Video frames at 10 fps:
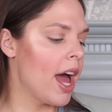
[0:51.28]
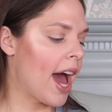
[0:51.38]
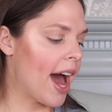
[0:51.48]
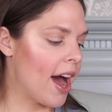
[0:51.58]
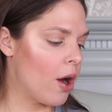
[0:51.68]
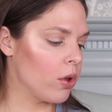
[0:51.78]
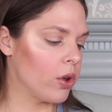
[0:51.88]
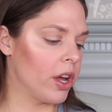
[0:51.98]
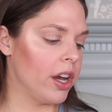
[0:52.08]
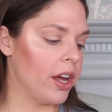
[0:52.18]
how
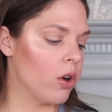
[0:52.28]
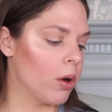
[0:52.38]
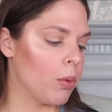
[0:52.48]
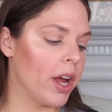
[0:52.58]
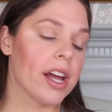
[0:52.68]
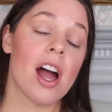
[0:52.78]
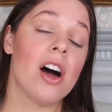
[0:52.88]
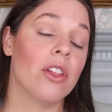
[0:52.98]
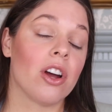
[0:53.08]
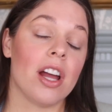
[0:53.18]
you can incorporate
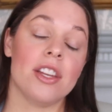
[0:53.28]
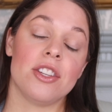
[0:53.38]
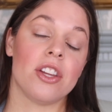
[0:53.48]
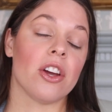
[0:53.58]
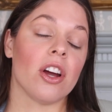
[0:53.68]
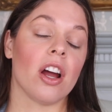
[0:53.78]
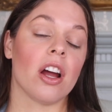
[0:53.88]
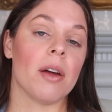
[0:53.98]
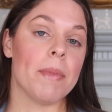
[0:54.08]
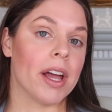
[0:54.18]
color into
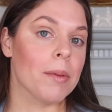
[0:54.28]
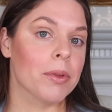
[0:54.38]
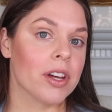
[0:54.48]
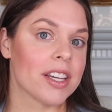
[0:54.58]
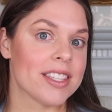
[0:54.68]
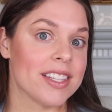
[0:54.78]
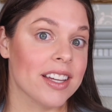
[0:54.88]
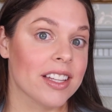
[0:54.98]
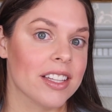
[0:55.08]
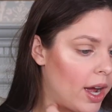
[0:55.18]
your makeup look
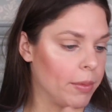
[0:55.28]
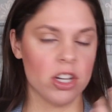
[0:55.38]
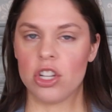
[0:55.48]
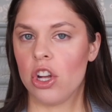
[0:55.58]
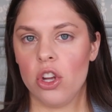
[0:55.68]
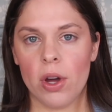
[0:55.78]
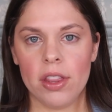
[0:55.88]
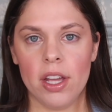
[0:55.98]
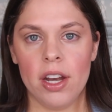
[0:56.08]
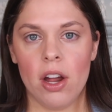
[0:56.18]
still. I'm gonna show you
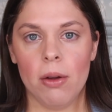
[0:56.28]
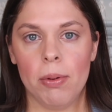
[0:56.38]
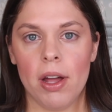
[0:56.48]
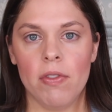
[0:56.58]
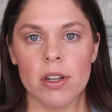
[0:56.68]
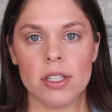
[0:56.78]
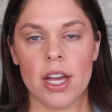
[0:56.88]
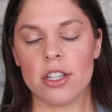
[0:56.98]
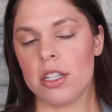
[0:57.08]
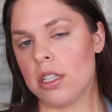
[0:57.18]
at the end how to apply false
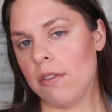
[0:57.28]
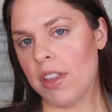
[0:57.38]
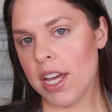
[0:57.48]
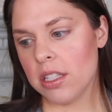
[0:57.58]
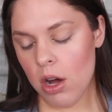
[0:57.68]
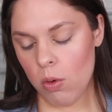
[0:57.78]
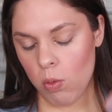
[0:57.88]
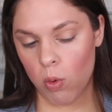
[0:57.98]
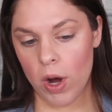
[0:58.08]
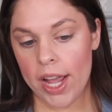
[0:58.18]
lashes if that's a
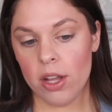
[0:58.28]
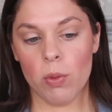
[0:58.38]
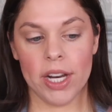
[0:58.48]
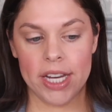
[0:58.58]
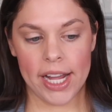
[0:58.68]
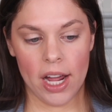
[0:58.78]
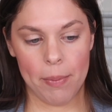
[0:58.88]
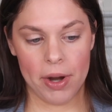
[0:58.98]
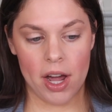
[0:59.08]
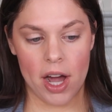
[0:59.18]
way you wanna take it
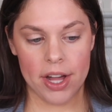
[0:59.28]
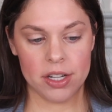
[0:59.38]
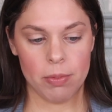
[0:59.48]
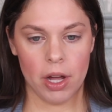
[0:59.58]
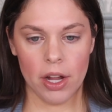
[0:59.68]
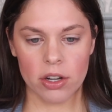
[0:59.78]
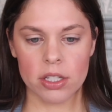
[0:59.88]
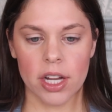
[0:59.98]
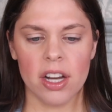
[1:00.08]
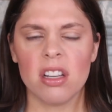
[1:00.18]
up a notch, but I
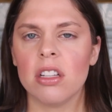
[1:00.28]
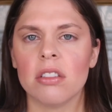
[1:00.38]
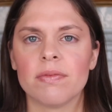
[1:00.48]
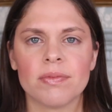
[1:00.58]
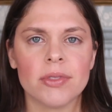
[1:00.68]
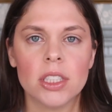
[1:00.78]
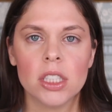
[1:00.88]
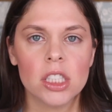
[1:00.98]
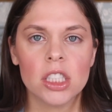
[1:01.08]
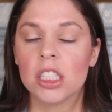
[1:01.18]
understand
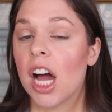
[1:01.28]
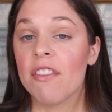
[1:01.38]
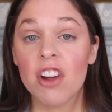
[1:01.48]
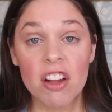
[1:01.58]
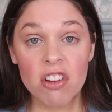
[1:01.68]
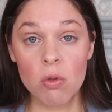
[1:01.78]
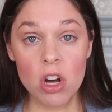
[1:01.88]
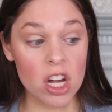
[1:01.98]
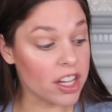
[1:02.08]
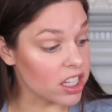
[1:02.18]
not for
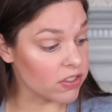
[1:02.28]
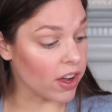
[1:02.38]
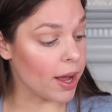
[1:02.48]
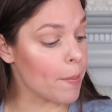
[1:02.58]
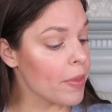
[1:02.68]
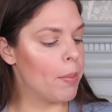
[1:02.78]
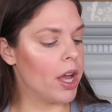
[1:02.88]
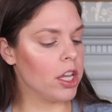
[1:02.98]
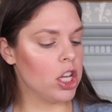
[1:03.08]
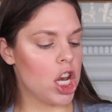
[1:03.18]
everyone, that's fine.
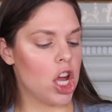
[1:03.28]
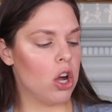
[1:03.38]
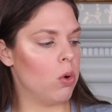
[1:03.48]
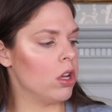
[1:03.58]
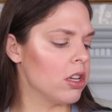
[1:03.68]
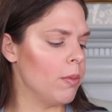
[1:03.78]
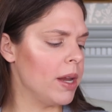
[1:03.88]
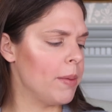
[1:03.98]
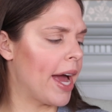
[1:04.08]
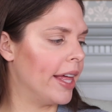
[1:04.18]
But you know, so
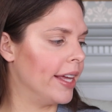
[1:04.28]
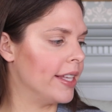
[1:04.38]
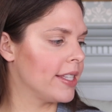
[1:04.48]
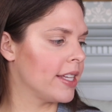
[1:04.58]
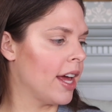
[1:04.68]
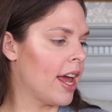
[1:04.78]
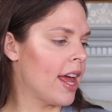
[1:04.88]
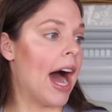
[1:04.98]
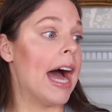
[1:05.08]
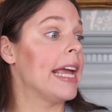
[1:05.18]
palettes
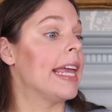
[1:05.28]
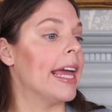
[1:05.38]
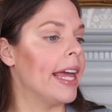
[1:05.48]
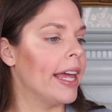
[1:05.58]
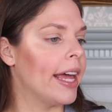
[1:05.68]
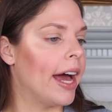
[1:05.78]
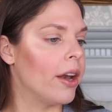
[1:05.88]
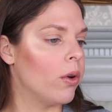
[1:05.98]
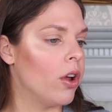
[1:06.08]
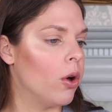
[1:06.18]
I get, I
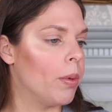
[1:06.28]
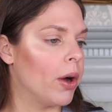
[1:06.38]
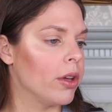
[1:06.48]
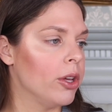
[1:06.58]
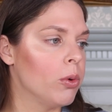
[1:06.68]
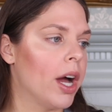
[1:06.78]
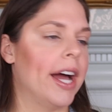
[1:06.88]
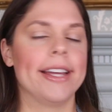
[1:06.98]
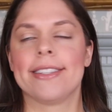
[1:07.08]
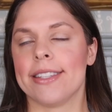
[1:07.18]
don't know about you
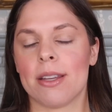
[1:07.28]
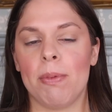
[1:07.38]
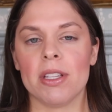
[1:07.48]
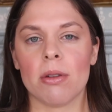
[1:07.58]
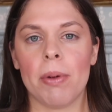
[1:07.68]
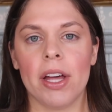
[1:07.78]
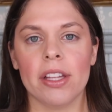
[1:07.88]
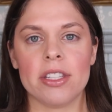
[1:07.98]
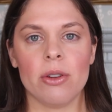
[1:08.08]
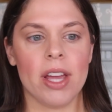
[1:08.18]
guys, it depends what
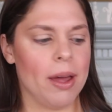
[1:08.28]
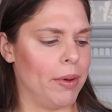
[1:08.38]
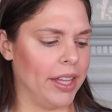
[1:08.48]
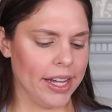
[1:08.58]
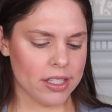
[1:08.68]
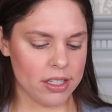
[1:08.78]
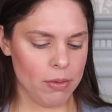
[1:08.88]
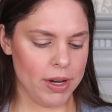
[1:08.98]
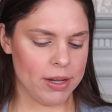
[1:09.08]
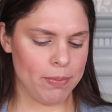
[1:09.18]
palettes you get, but like
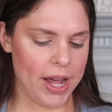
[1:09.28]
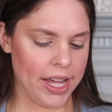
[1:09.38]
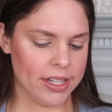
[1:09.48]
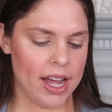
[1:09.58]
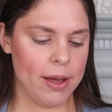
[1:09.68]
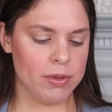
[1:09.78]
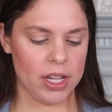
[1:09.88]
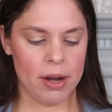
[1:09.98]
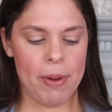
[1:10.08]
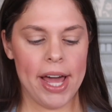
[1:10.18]
so many times
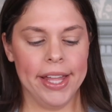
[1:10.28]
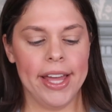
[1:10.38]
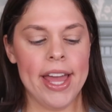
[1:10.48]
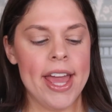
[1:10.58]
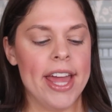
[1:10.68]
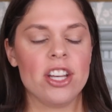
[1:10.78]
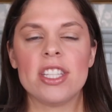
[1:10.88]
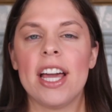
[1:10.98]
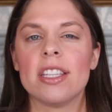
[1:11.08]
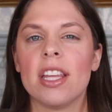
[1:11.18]
you get a palette and it
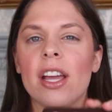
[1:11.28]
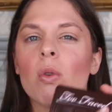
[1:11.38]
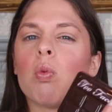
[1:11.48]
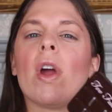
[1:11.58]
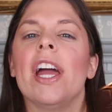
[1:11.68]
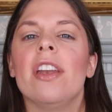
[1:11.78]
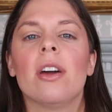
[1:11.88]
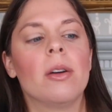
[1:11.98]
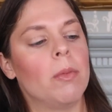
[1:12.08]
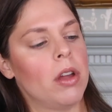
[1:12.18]
just has like
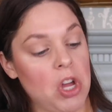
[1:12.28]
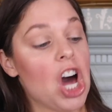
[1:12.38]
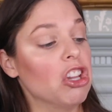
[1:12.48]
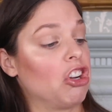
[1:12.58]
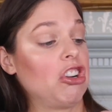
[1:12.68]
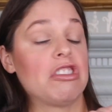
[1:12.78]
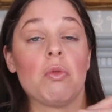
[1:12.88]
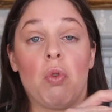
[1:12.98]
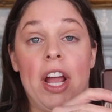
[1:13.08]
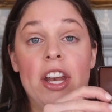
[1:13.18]
random
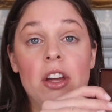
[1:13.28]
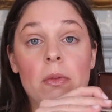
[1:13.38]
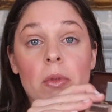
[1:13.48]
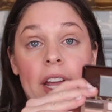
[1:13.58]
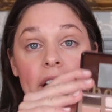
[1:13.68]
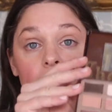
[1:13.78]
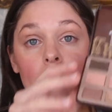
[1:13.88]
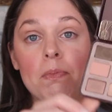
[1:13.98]
colors, random like